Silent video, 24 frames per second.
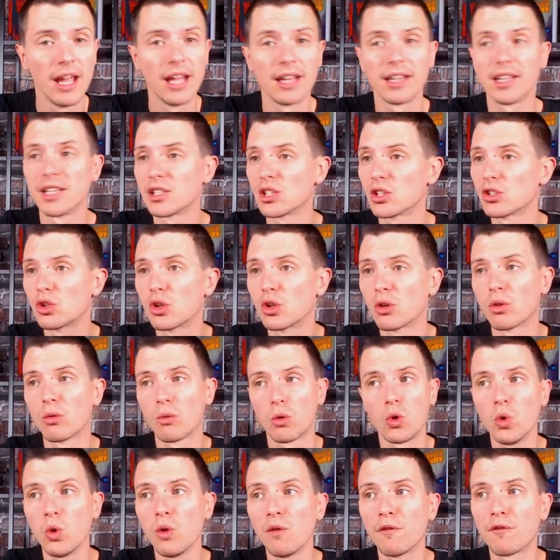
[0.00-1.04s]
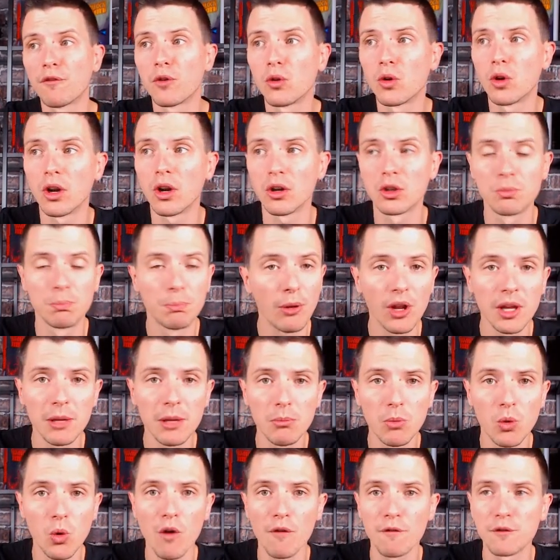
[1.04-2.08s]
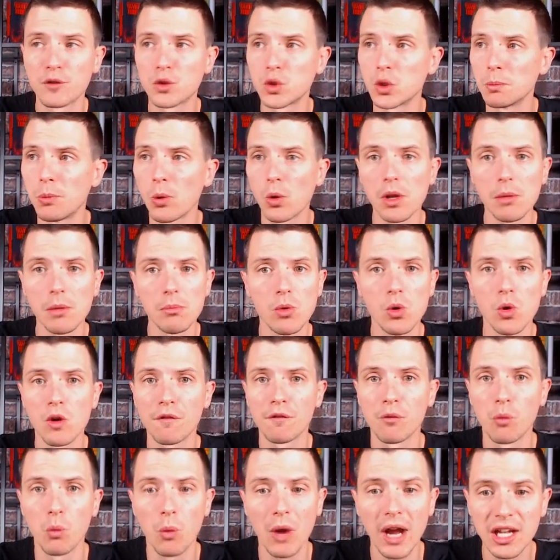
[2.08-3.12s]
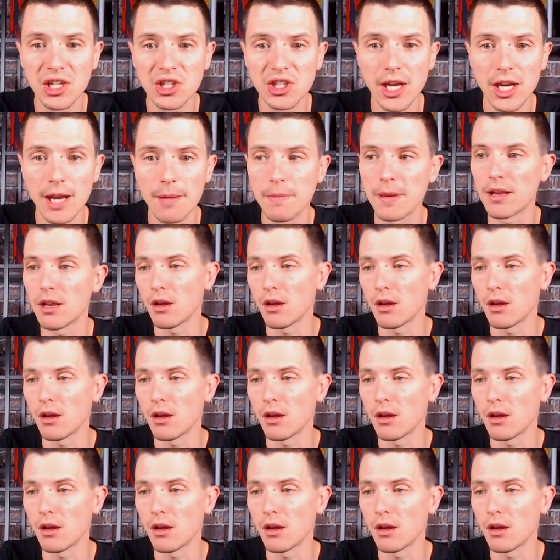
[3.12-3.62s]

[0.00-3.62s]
This is cool for polymorph, true polymorph, wild shape,